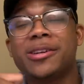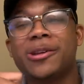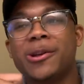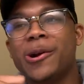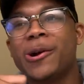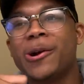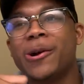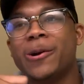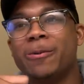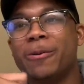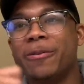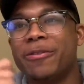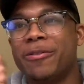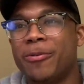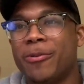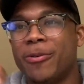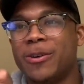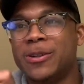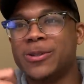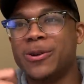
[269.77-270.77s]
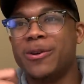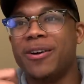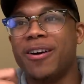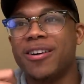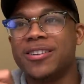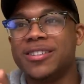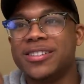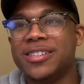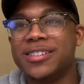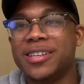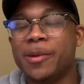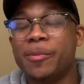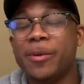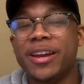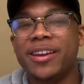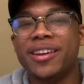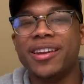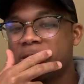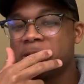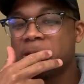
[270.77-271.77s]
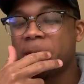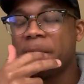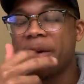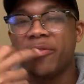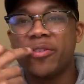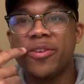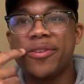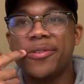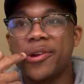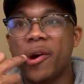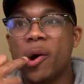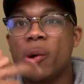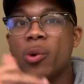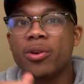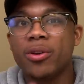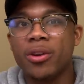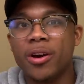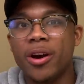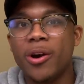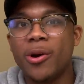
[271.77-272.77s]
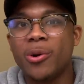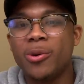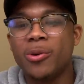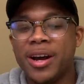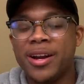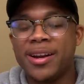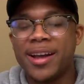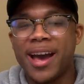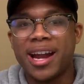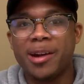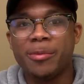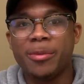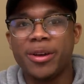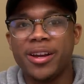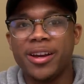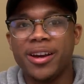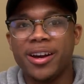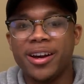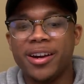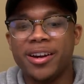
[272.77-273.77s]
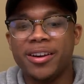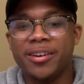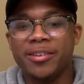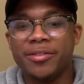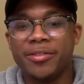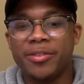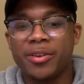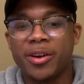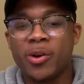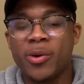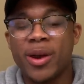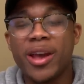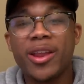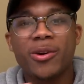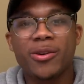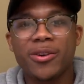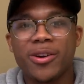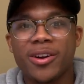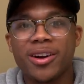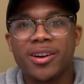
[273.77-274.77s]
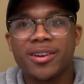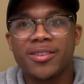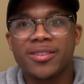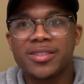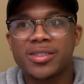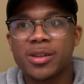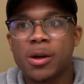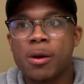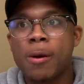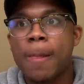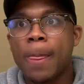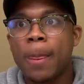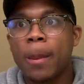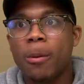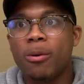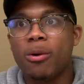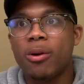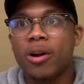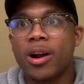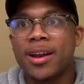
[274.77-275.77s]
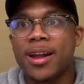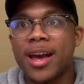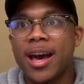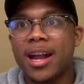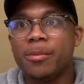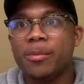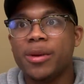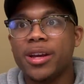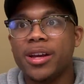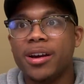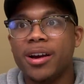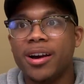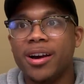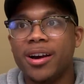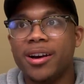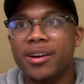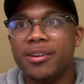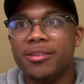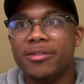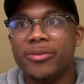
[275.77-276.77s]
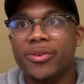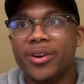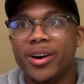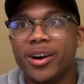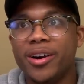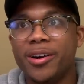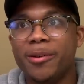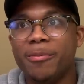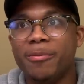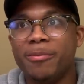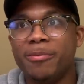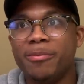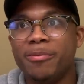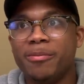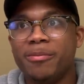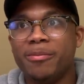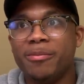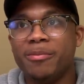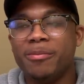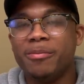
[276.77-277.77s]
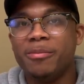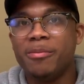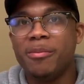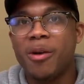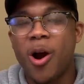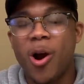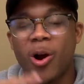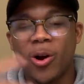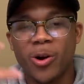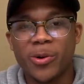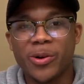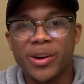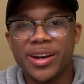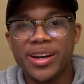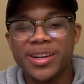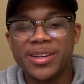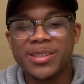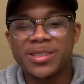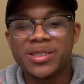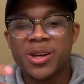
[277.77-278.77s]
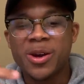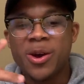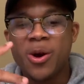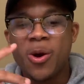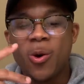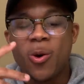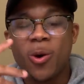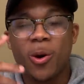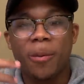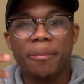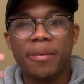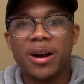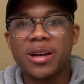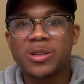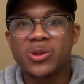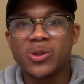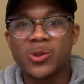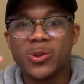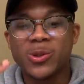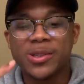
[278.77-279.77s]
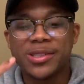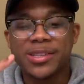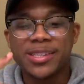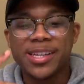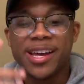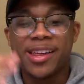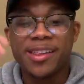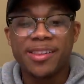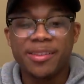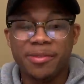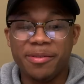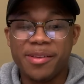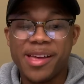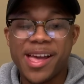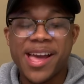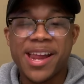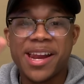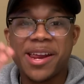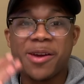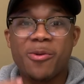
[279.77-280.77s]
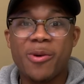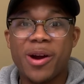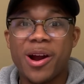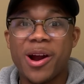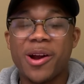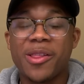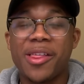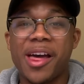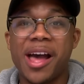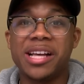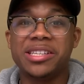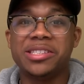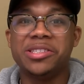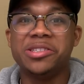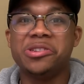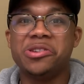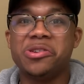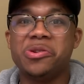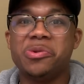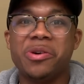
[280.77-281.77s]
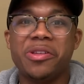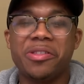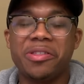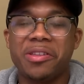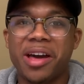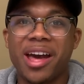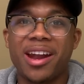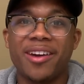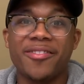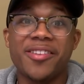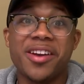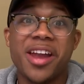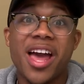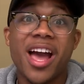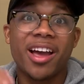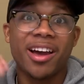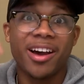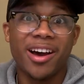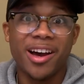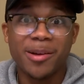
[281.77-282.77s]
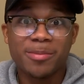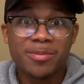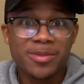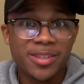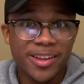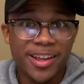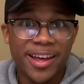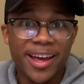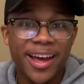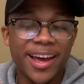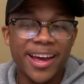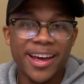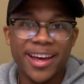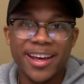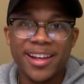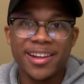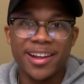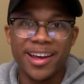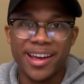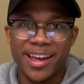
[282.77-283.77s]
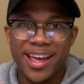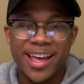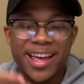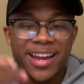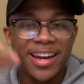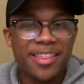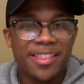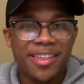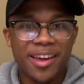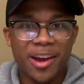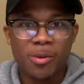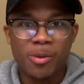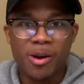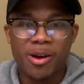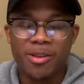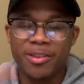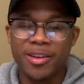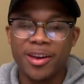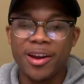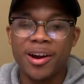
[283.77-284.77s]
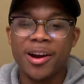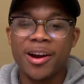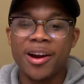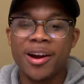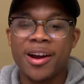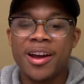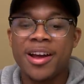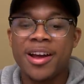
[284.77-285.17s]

to learn with pharyngeal arches. I mean, so if you don't know anatomy of cranial nerves or anatomy of arteries or muscles, and anywhere that has to do with kind of neck up to the head, like anything around there,